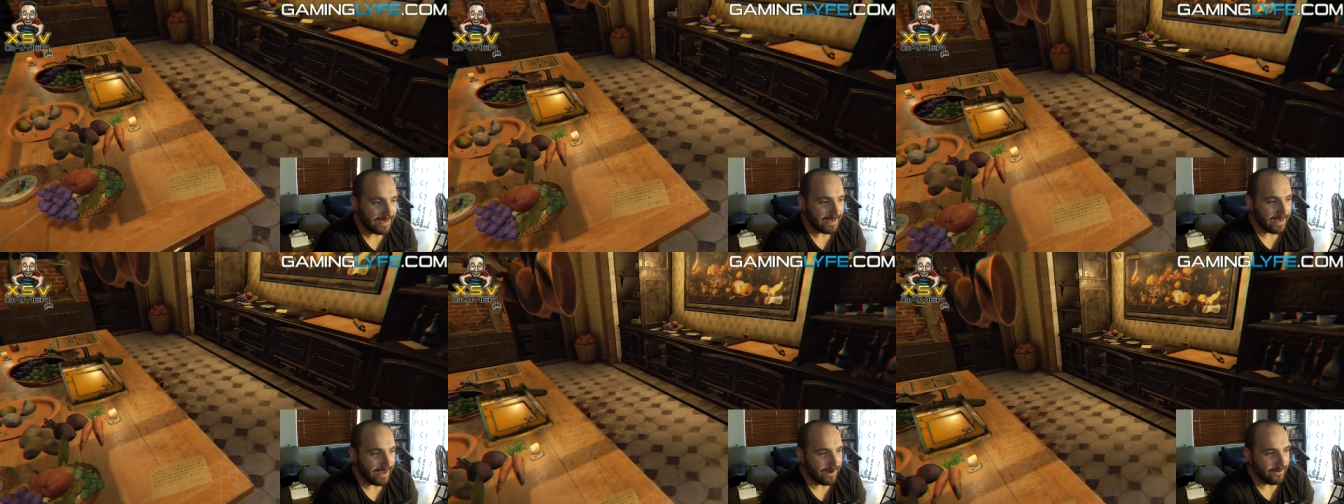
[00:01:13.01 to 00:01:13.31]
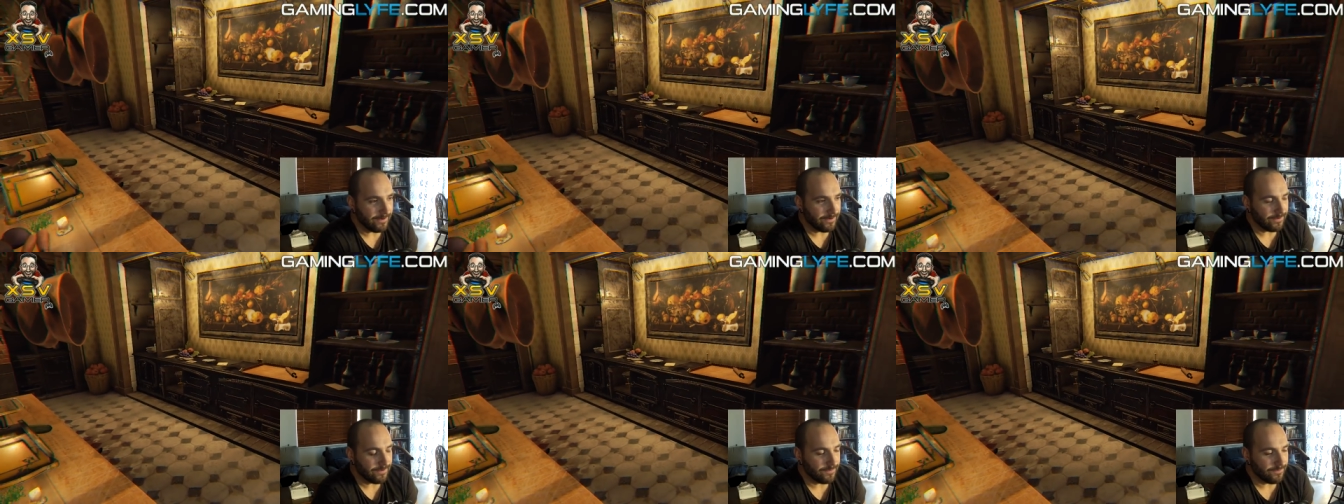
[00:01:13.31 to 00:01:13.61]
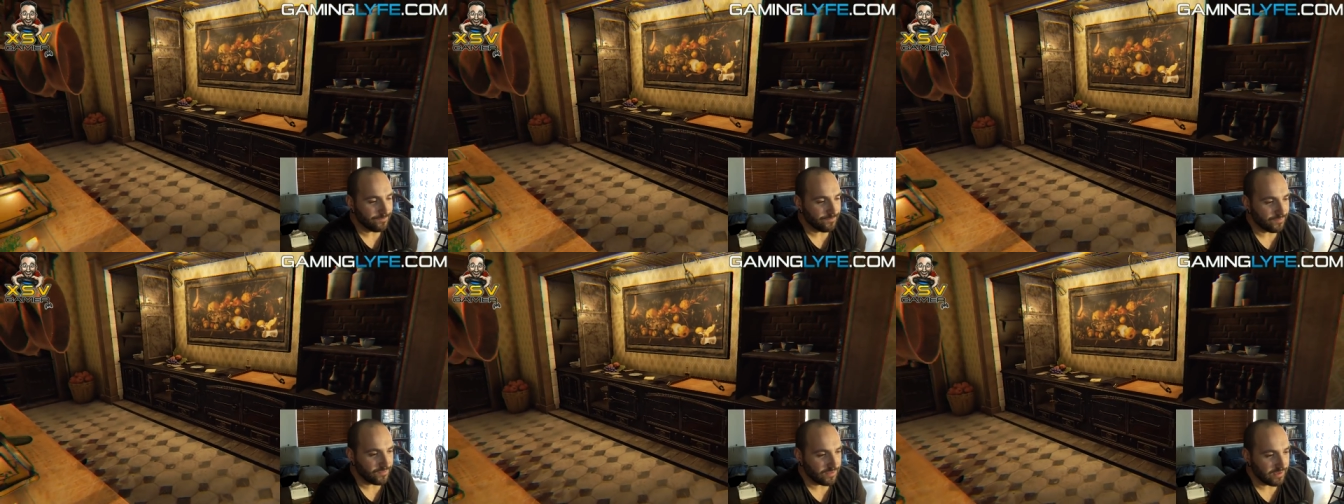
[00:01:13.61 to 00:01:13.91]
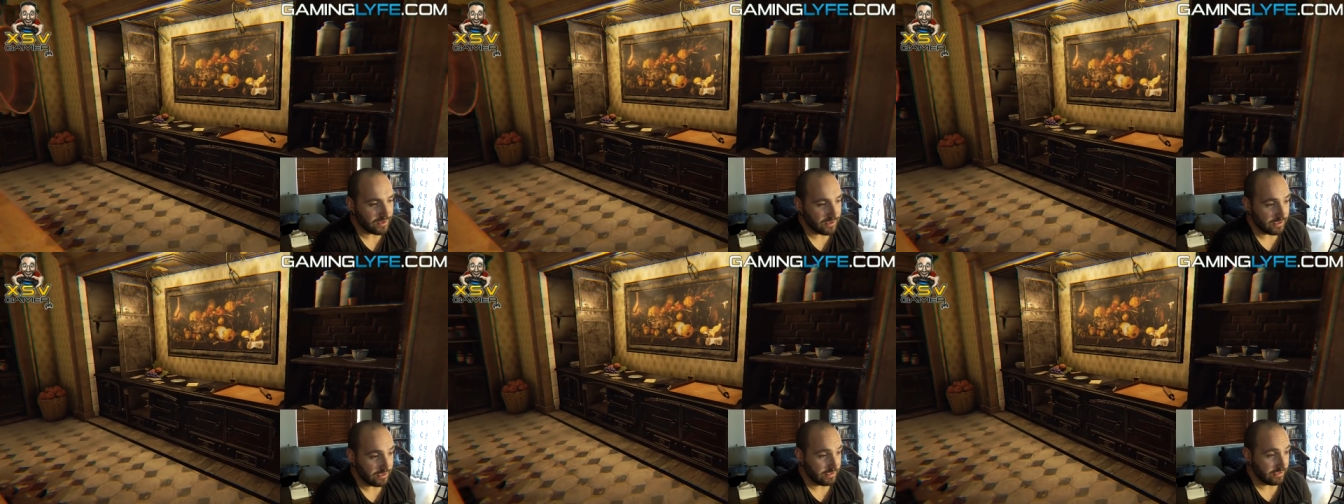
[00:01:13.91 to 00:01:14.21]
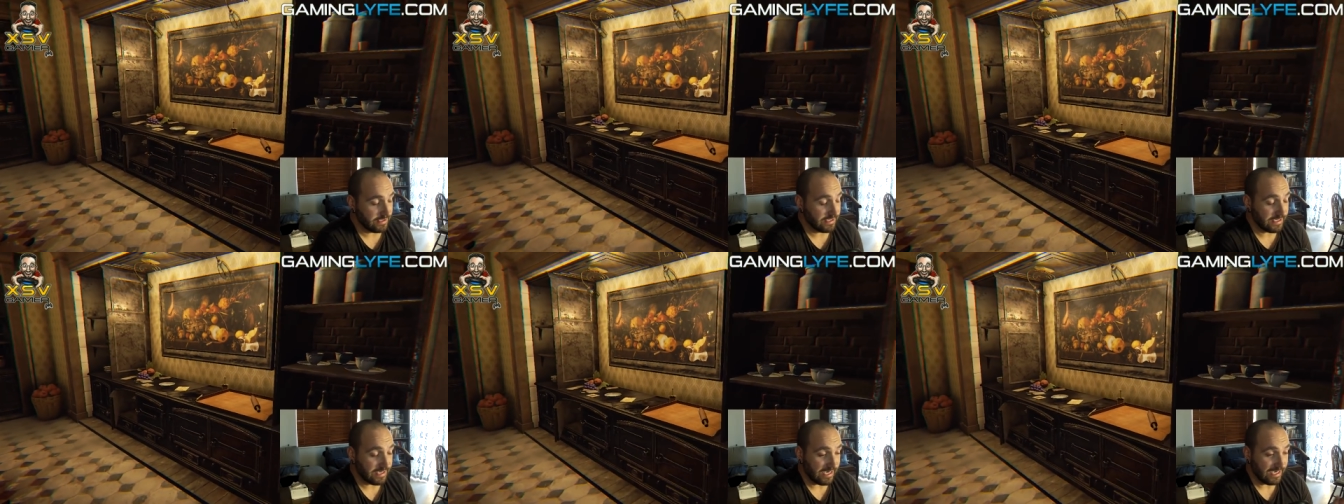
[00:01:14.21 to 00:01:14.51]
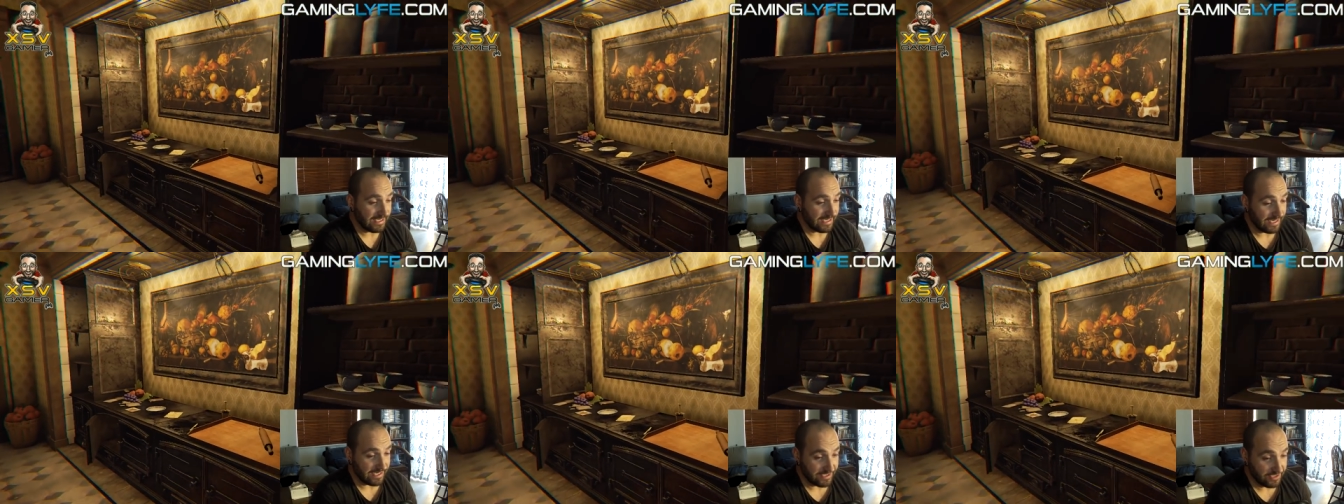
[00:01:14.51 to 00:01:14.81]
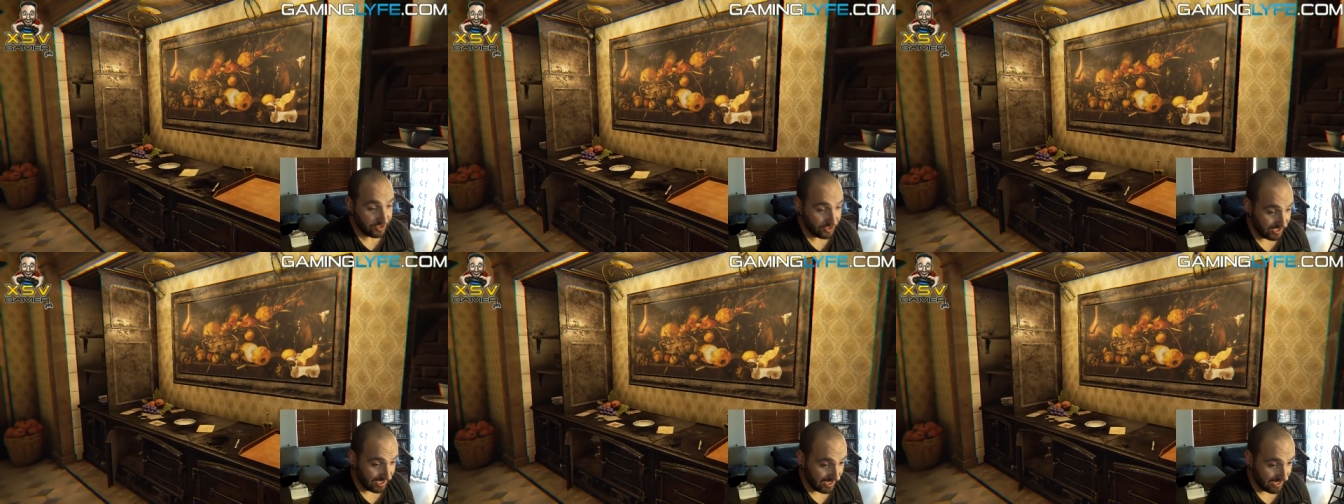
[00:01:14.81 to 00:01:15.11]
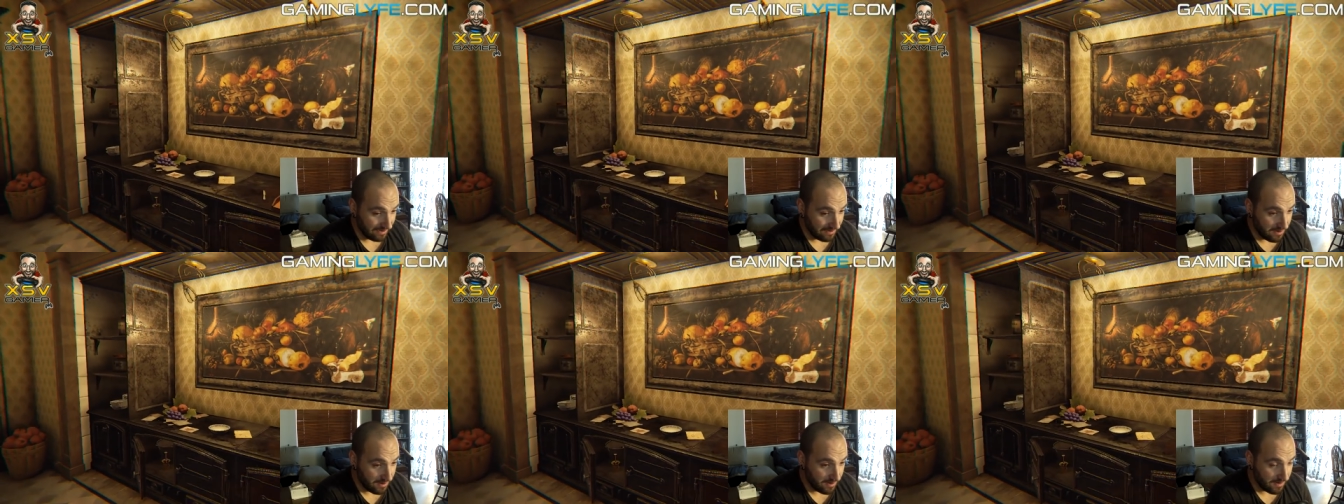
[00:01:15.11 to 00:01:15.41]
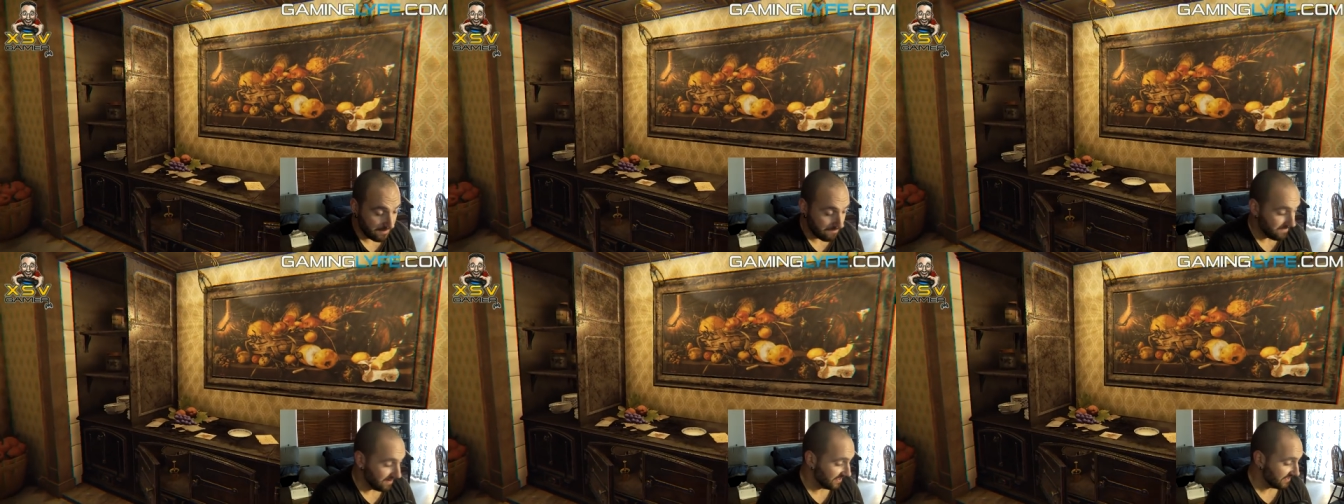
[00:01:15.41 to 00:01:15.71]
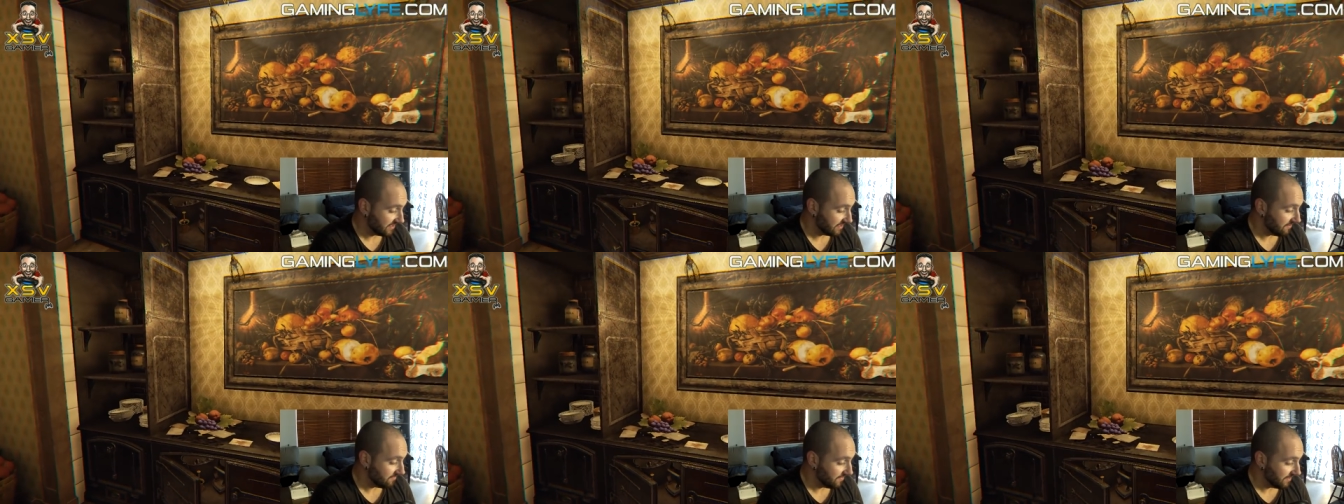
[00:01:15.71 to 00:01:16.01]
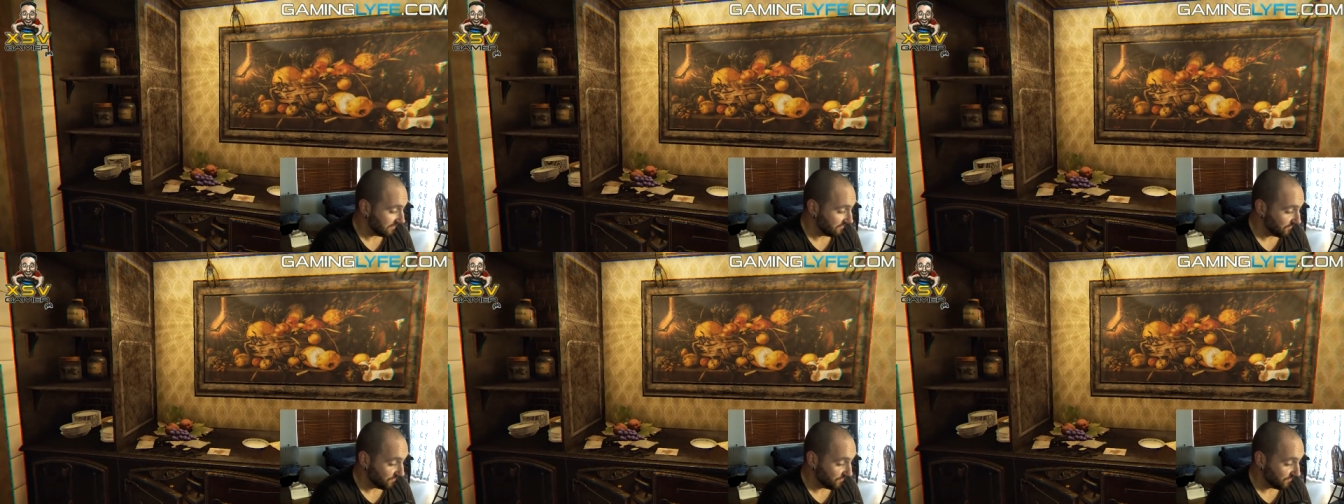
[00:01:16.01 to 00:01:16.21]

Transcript: Now, the guy at I G N must have been